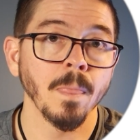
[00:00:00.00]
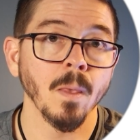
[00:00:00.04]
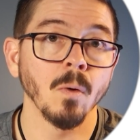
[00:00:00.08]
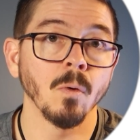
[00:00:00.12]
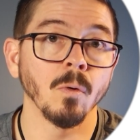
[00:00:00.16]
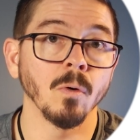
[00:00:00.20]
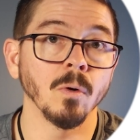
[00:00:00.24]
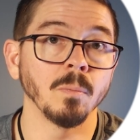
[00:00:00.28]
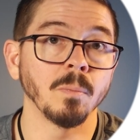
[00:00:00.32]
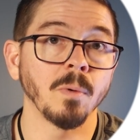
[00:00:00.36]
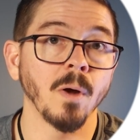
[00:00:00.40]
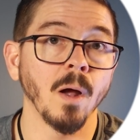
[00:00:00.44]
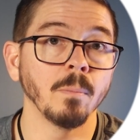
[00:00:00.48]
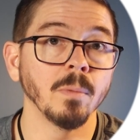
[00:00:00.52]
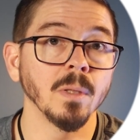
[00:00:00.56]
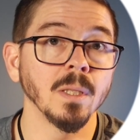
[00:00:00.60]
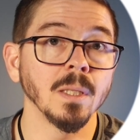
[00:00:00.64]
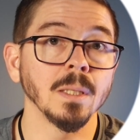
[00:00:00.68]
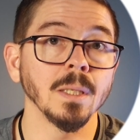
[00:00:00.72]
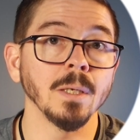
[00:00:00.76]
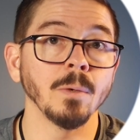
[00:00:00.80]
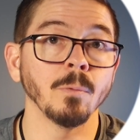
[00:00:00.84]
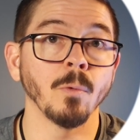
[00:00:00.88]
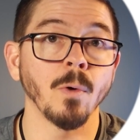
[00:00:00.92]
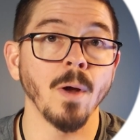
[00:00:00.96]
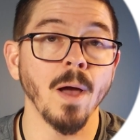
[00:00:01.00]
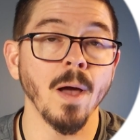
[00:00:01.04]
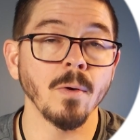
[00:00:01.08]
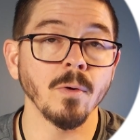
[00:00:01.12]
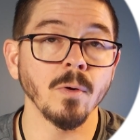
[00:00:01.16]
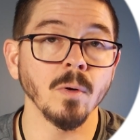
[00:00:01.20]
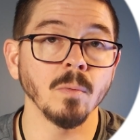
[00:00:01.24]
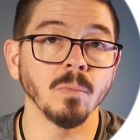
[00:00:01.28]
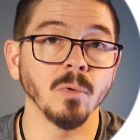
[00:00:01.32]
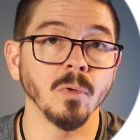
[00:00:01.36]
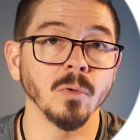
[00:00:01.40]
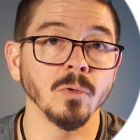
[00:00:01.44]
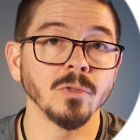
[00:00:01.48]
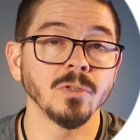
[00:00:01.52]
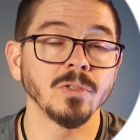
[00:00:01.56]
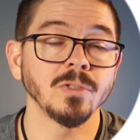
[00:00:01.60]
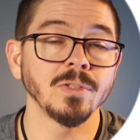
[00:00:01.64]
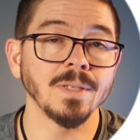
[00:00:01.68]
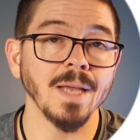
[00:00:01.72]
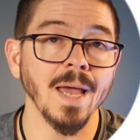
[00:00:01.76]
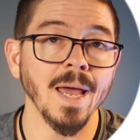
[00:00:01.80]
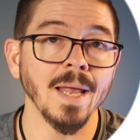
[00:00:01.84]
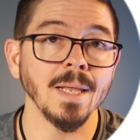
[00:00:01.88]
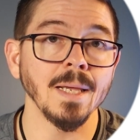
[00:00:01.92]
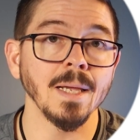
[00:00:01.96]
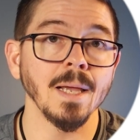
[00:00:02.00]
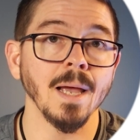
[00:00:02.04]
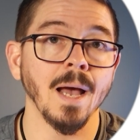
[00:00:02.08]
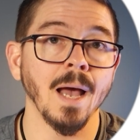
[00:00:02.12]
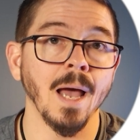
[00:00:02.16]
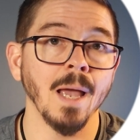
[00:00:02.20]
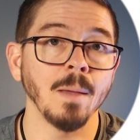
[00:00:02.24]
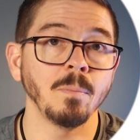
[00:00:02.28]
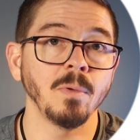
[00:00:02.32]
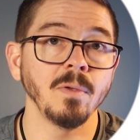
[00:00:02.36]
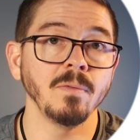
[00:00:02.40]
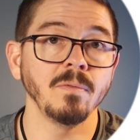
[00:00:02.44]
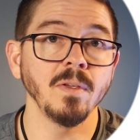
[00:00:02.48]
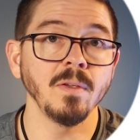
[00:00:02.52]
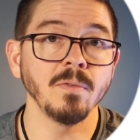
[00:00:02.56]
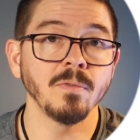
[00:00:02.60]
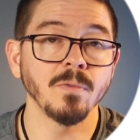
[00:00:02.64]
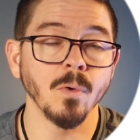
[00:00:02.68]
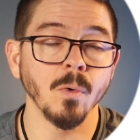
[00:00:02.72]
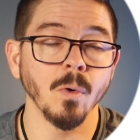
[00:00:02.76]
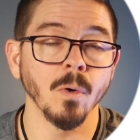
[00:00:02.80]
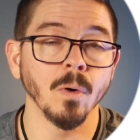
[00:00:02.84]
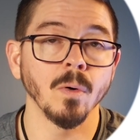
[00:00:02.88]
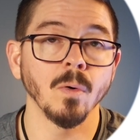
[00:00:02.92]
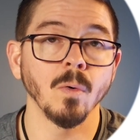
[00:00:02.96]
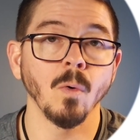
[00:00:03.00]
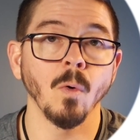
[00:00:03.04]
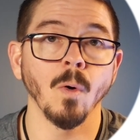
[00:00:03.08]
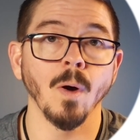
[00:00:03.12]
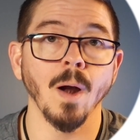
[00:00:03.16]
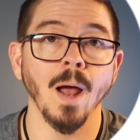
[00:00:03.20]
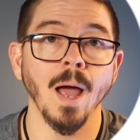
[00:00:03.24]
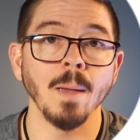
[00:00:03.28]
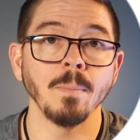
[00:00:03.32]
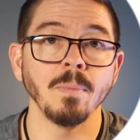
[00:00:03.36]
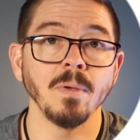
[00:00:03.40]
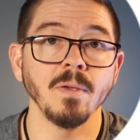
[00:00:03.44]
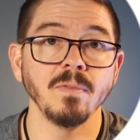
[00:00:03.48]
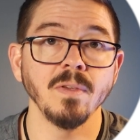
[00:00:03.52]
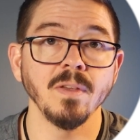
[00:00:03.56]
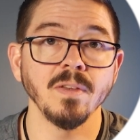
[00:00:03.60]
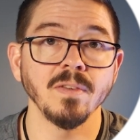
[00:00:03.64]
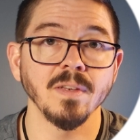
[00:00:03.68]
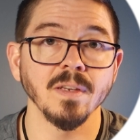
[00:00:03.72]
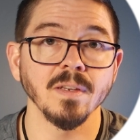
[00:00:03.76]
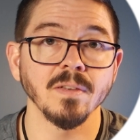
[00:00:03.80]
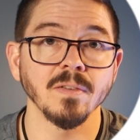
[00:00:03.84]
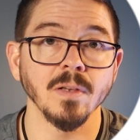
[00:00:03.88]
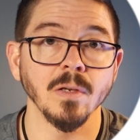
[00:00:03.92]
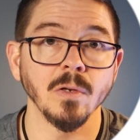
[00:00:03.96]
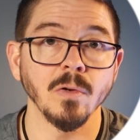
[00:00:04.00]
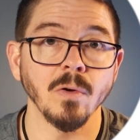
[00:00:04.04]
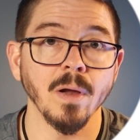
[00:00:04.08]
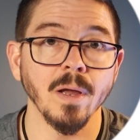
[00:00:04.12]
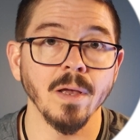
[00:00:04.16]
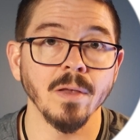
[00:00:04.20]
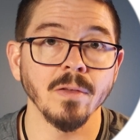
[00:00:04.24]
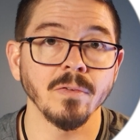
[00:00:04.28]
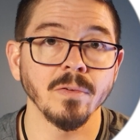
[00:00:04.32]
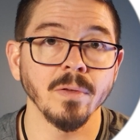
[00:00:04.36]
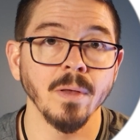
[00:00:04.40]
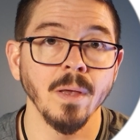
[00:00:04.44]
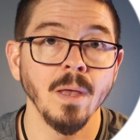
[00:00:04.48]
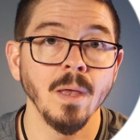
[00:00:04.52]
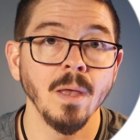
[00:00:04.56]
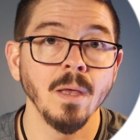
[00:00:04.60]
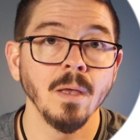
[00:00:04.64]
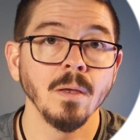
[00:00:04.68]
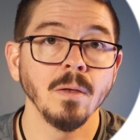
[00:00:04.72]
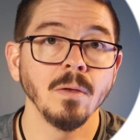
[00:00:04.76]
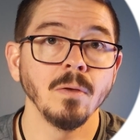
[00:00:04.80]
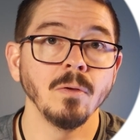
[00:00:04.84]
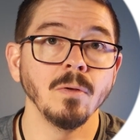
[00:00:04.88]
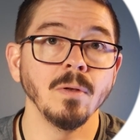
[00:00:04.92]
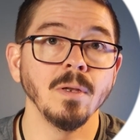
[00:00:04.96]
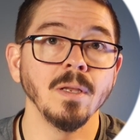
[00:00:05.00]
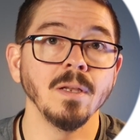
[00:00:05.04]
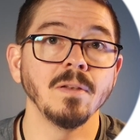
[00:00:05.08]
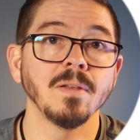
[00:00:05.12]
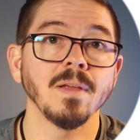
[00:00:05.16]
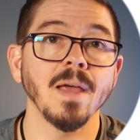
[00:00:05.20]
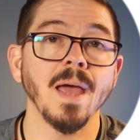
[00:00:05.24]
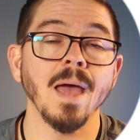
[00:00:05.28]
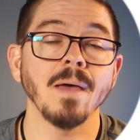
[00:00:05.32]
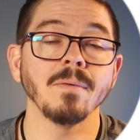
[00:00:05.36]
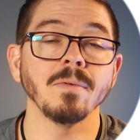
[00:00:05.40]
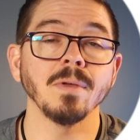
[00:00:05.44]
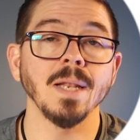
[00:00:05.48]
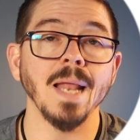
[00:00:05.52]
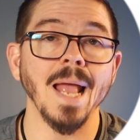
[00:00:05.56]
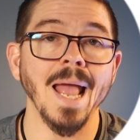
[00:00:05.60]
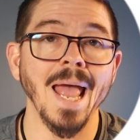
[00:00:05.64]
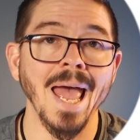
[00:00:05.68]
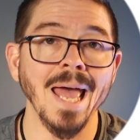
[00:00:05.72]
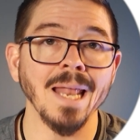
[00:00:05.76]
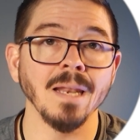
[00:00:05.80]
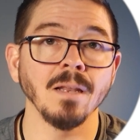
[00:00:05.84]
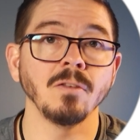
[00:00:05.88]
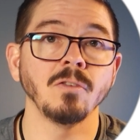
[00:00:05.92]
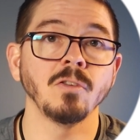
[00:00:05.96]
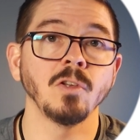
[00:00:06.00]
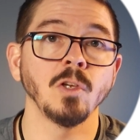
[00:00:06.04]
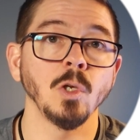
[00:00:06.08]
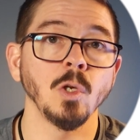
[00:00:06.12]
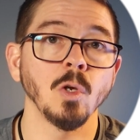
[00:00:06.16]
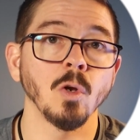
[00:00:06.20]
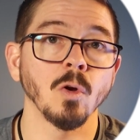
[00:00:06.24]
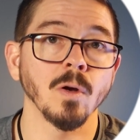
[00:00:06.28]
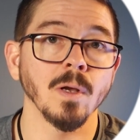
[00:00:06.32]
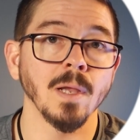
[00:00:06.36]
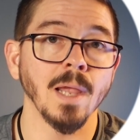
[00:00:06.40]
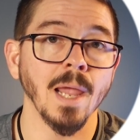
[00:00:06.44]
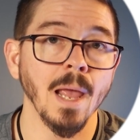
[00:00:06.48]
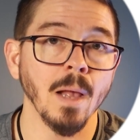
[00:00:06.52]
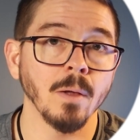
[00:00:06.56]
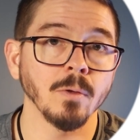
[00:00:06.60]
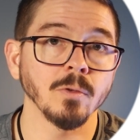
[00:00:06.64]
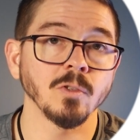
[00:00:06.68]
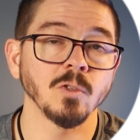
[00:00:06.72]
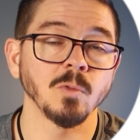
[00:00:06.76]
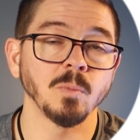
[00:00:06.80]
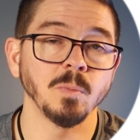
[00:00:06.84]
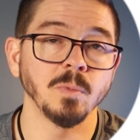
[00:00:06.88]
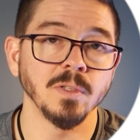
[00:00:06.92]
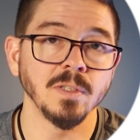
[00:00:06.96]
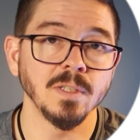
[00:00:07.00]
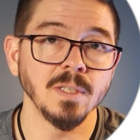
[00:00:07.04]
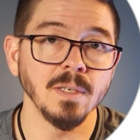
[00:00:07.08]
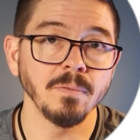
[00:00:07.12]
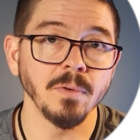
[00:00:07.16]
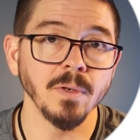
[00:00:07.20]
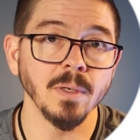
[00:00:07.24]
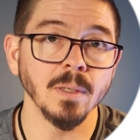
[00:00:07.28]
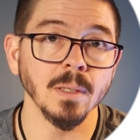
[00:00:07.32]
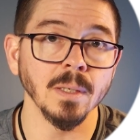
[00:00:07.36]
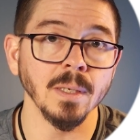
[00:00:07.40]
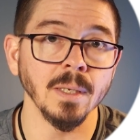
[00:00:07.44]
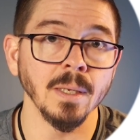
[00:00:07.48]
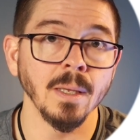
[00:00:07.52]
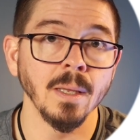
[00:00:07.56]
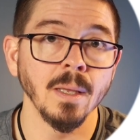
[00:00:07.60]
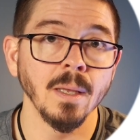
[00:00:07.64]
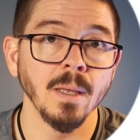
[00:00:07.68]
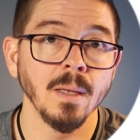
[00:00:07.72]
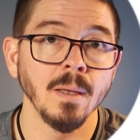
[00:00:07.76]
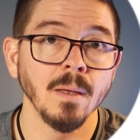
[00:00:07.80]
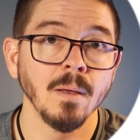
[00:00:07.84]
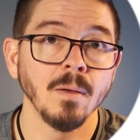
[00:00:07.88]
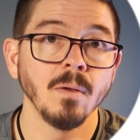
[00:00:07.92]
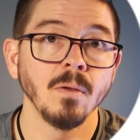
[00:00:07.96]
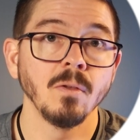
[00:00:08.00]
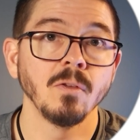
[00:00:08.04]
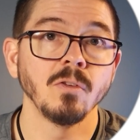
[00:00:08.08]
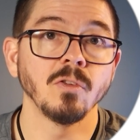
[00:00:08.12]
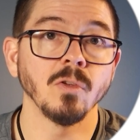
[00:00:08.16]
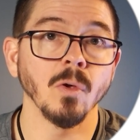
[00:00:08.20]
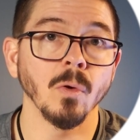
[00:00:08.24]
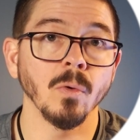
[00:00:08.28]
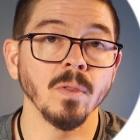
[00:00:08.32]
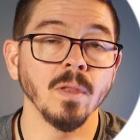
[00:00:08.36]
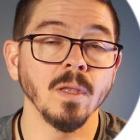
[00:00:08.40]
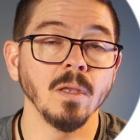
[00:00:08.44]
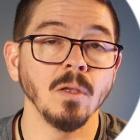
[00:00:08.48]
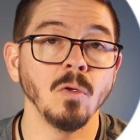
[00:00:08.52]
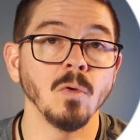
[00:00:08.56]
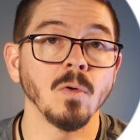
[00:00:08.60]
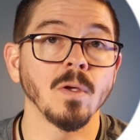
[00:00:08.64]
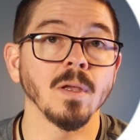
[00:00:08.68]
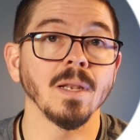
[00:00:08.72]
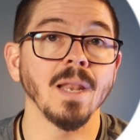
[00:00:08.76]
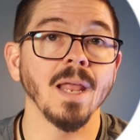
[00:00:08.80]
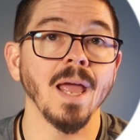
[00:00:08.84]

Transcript: or a publicly routable static IPv4 or IPv6 address, you need to have it added to your account specifically so that you can